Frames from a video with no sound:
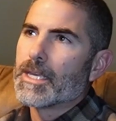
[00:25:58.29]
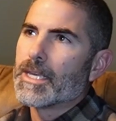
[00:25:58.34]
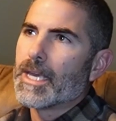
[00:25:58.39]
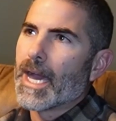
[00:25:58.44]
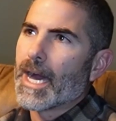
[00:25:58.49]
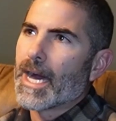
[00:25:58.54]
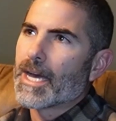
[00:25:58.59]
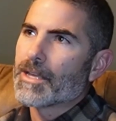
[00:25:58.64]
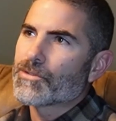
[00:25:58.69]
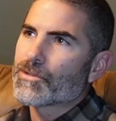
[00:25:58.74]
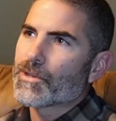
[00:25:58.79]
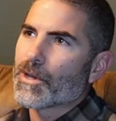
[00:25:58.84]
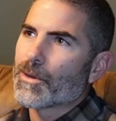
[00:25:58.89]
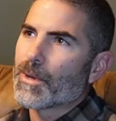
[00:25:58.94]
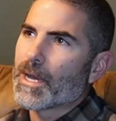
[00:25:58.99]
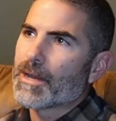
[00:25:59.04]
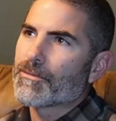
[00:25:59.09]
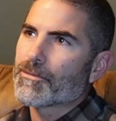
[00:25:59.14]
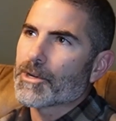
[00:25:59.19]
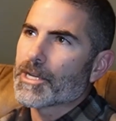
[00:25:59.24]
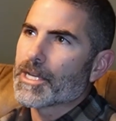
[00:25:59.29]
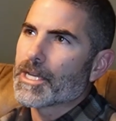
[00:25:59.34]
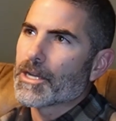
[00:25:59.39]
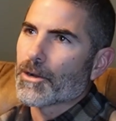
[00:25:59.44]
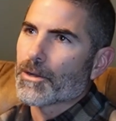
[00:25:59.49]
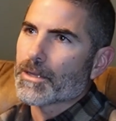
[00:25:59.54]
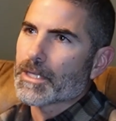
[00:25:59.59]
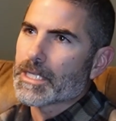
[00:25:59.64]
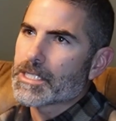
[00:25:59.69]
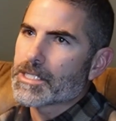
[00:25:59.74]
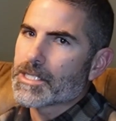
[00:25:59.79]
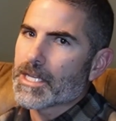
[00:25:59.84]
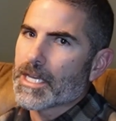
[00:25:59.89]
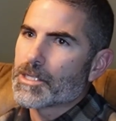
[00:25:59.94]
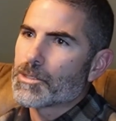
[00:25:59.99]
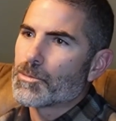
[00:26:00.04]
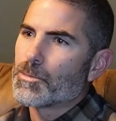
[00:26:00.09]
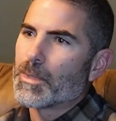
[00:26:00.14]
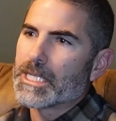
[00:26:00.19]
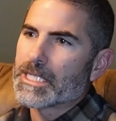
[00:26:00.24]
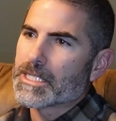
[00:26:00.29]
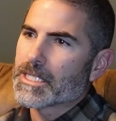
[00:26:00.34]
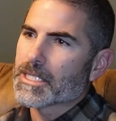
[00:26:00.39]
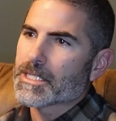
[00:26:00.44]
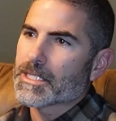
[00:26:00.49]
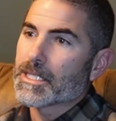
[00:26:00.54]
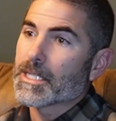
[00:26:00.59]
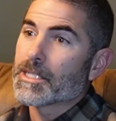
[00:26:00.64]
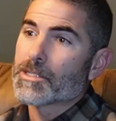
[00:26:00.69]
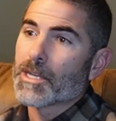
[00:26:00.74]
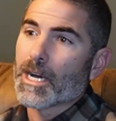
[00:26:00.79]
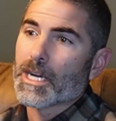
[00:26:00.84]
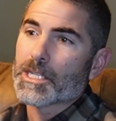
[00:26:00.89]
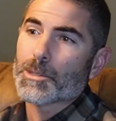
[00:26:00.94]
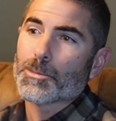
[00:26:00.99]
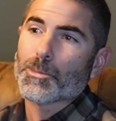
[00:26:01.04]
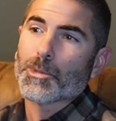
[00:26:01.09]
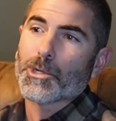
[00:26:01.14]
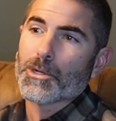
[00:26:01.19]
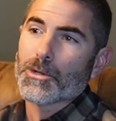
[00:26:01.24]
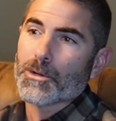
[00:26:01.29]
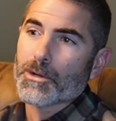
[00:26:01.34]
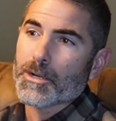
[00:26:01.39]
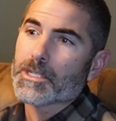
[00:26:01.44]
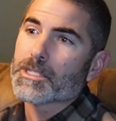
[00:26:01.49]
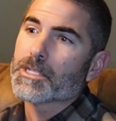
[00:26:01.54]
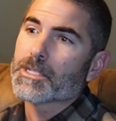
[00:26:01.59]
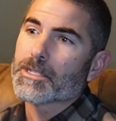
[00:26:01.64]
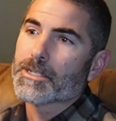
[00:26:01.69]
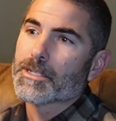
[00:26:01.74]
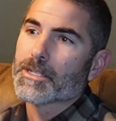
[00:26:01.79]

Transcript: Yeah, so every early stage business needs entrepreneurs